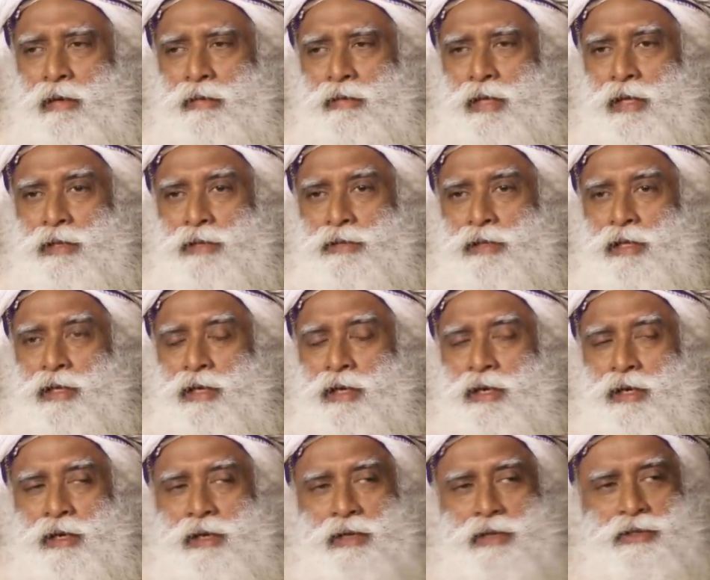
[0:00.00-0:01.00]
There is
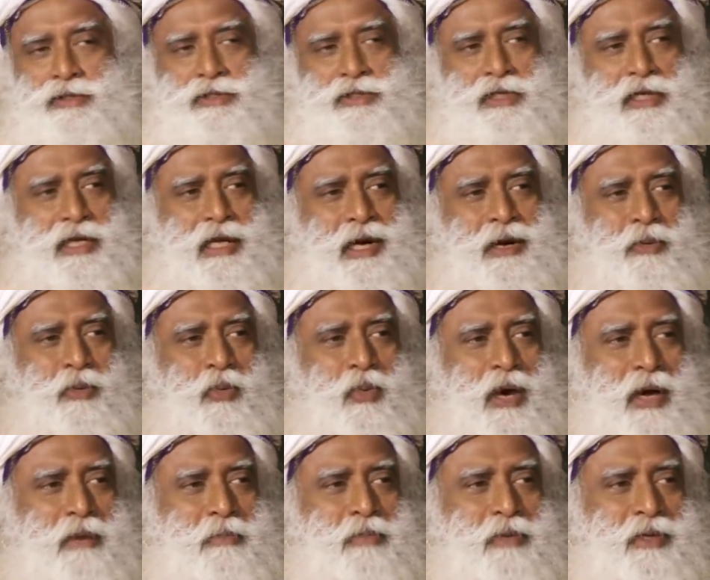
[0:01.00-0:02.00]
a, still a
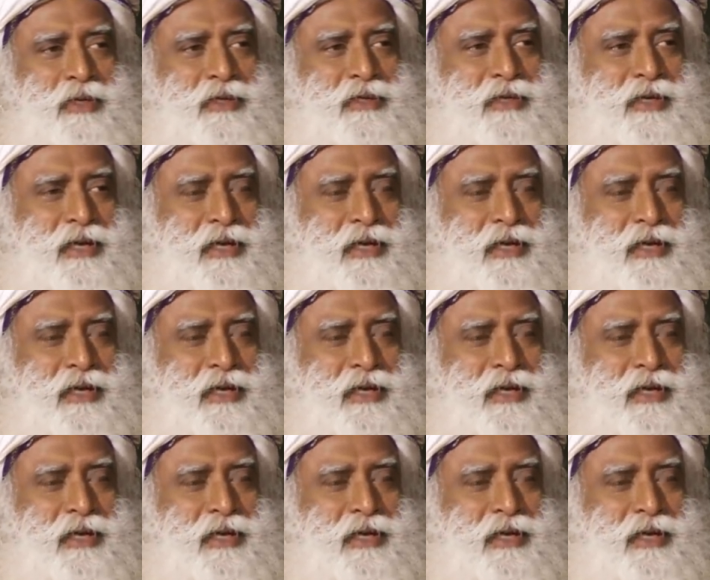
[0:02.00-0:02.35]
vibrant